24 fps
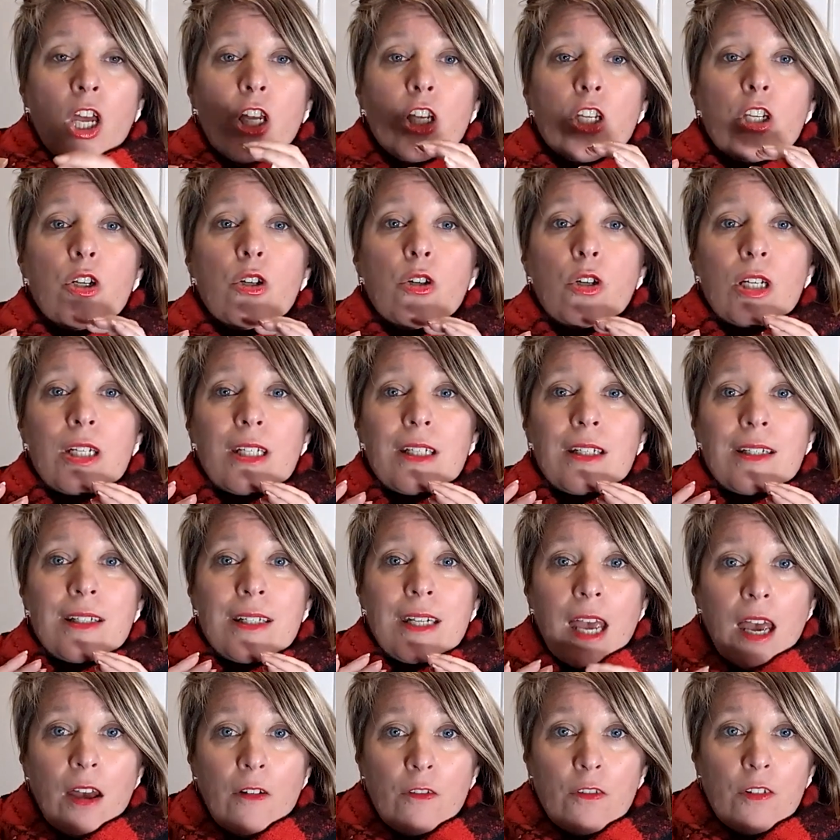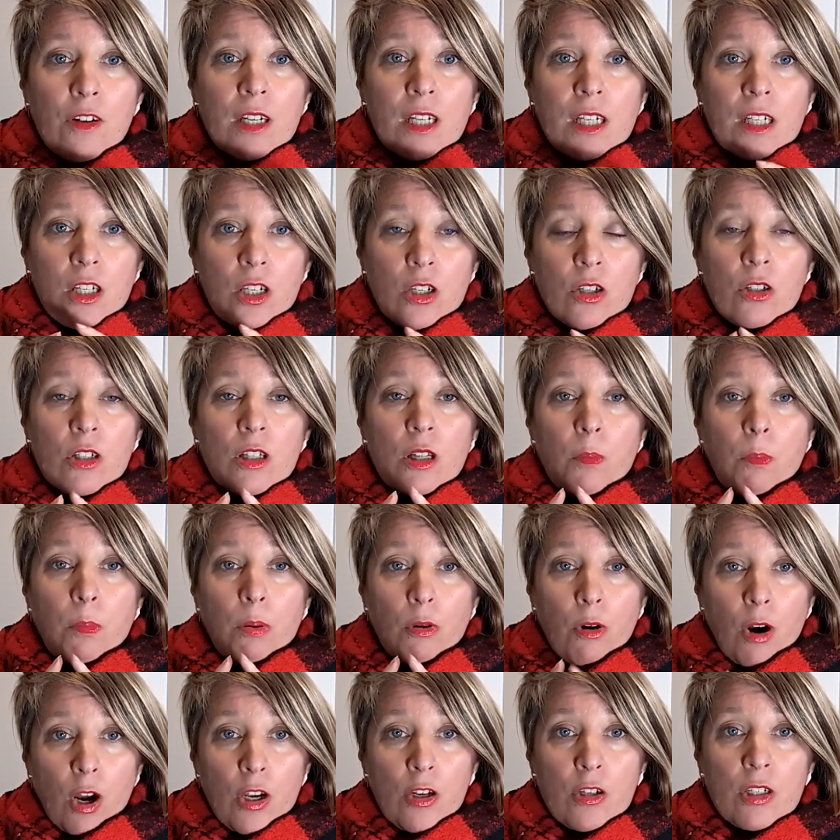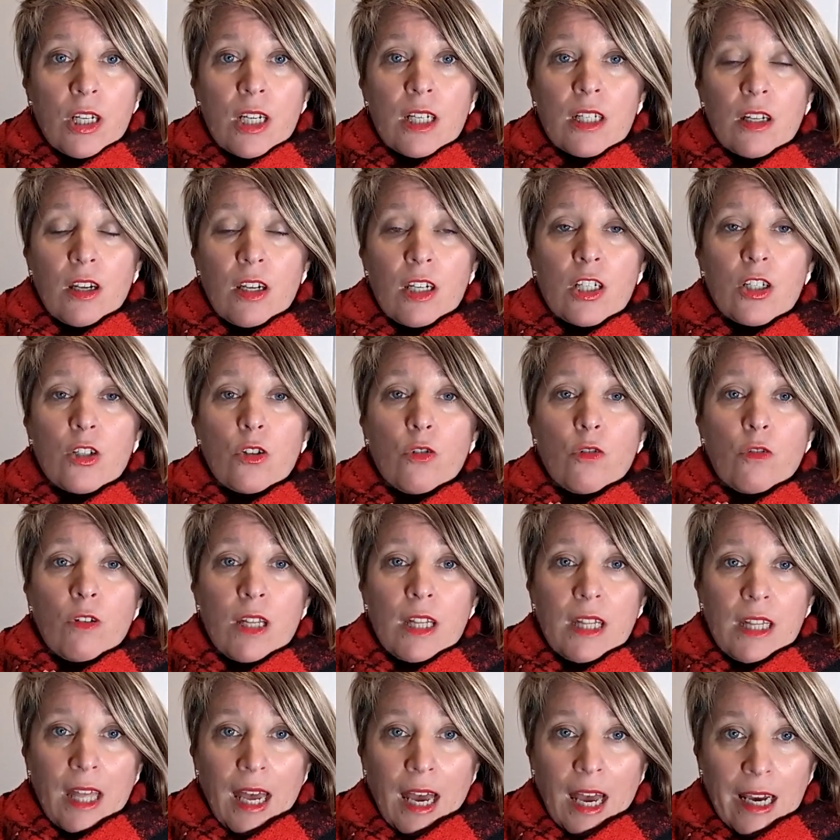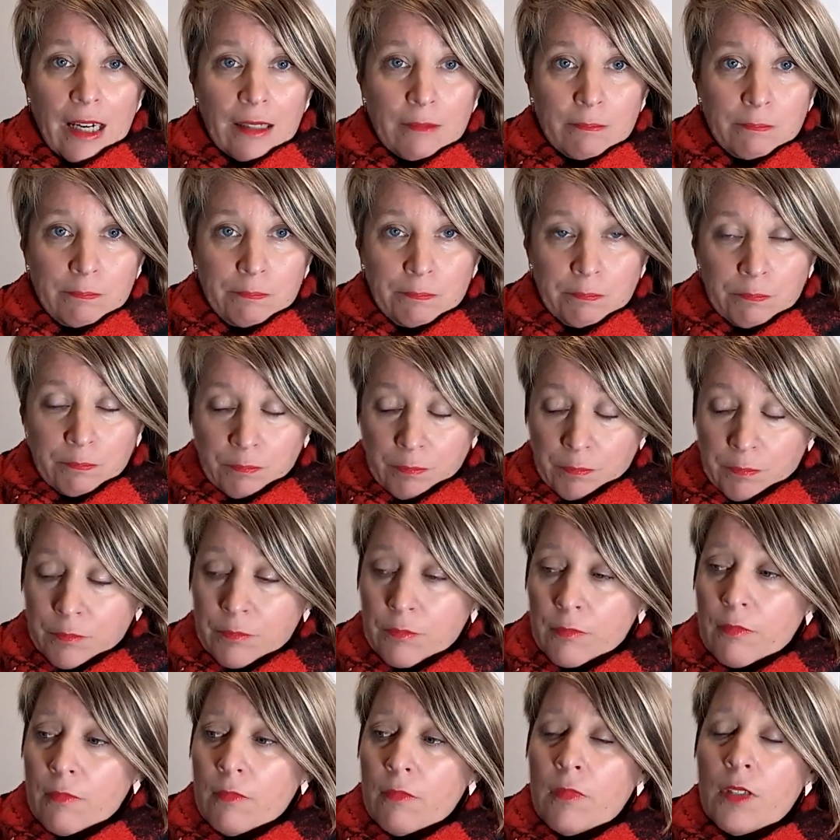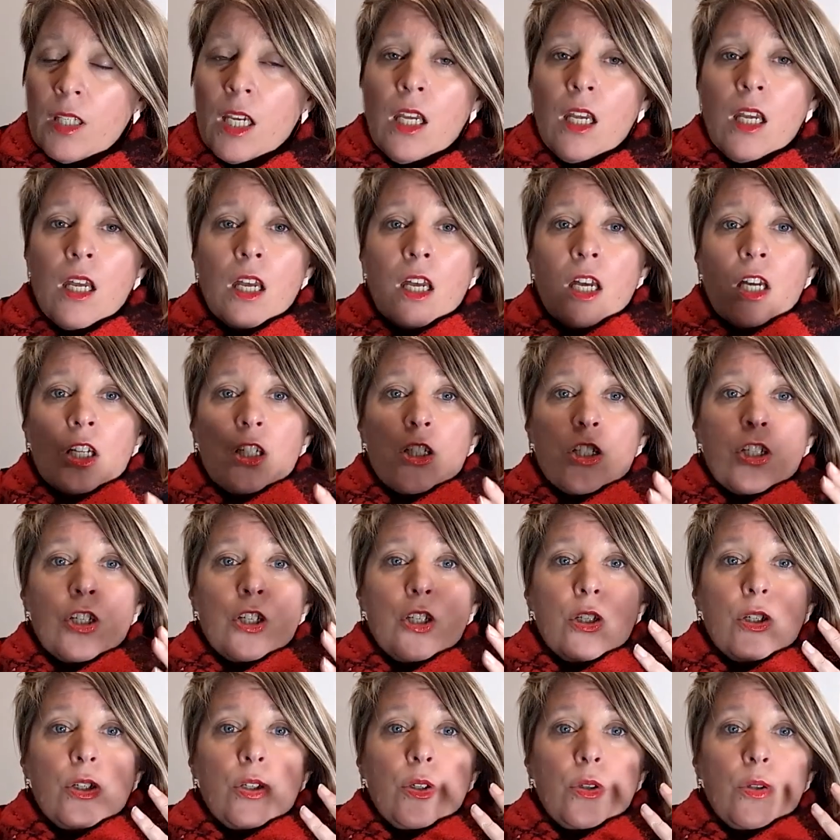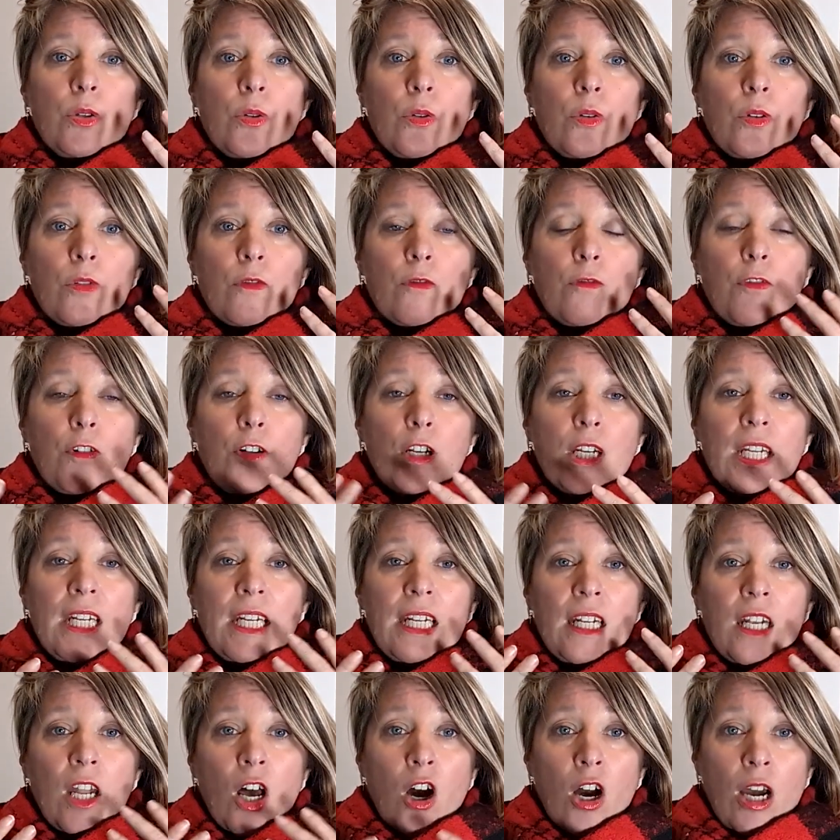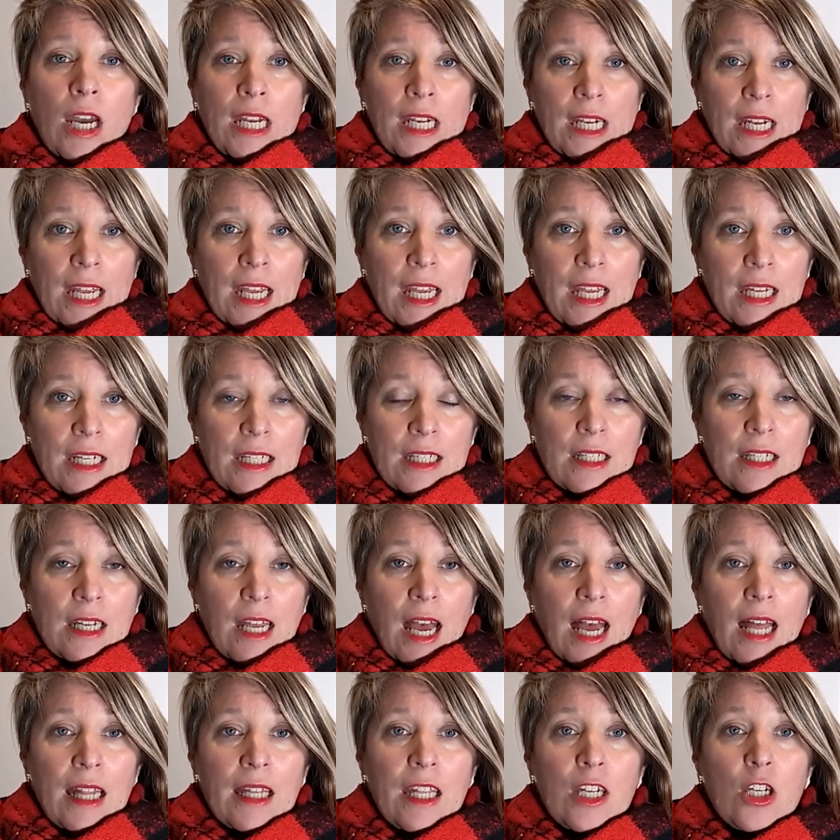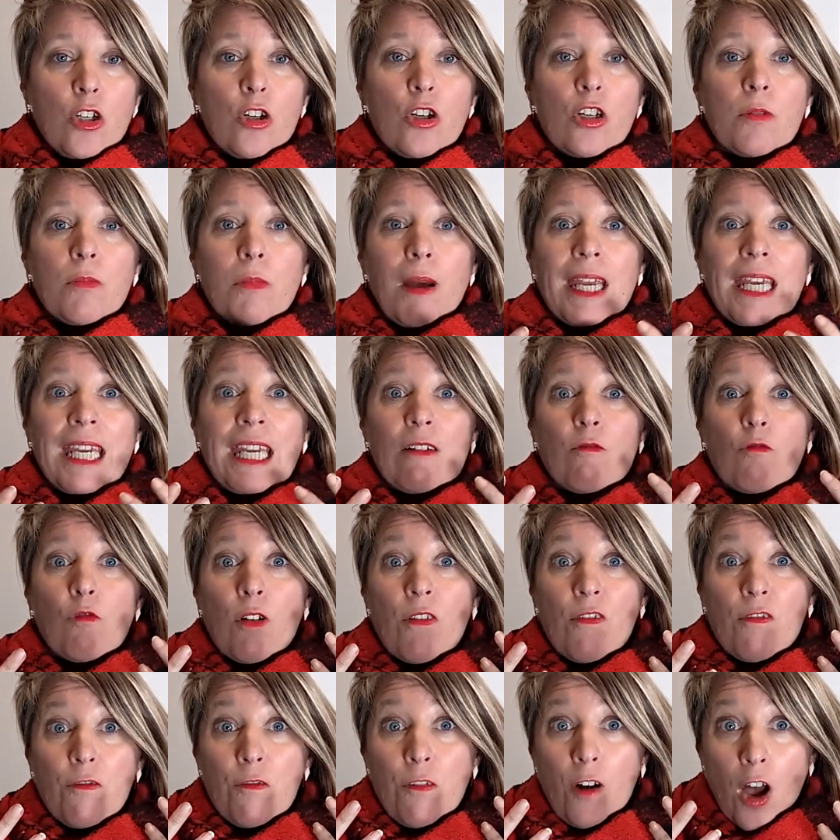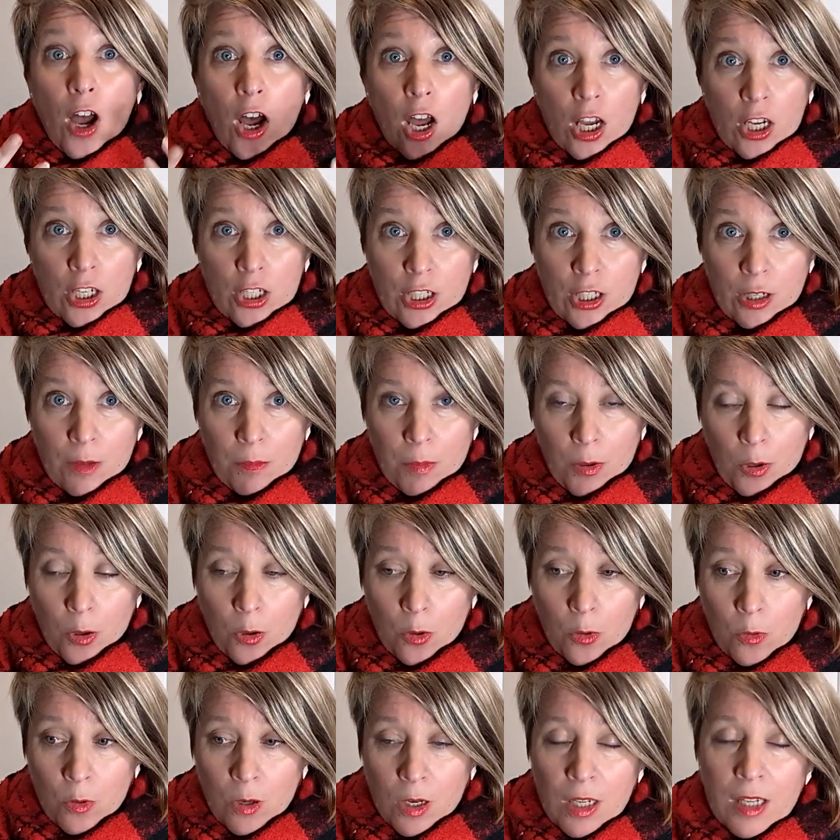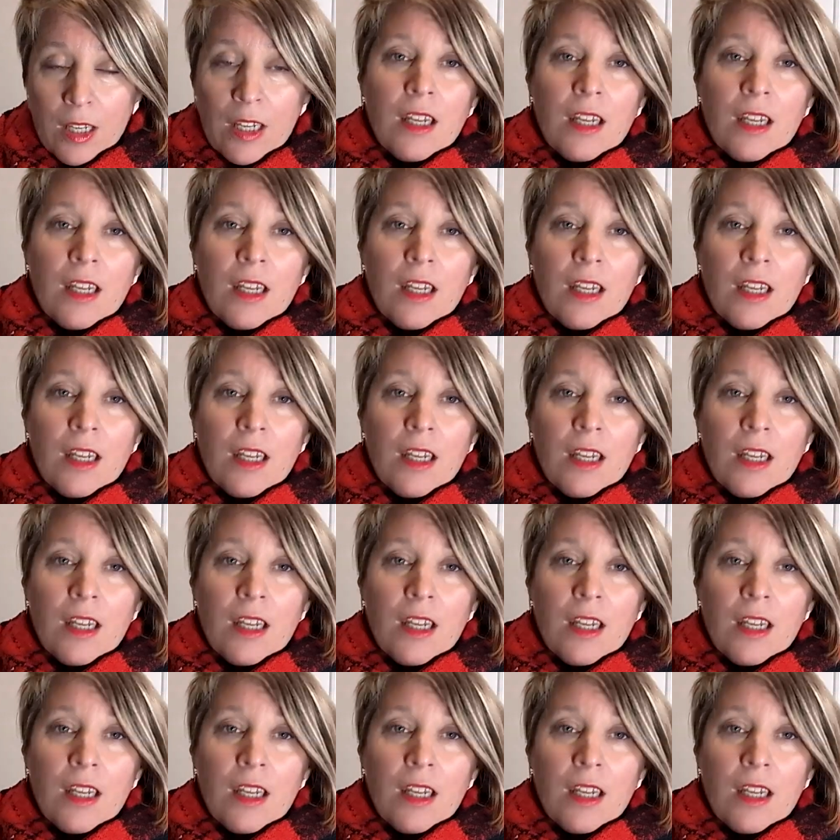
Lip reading: You could definitely use the process I saw in that to fully line it, and then you could make it reversible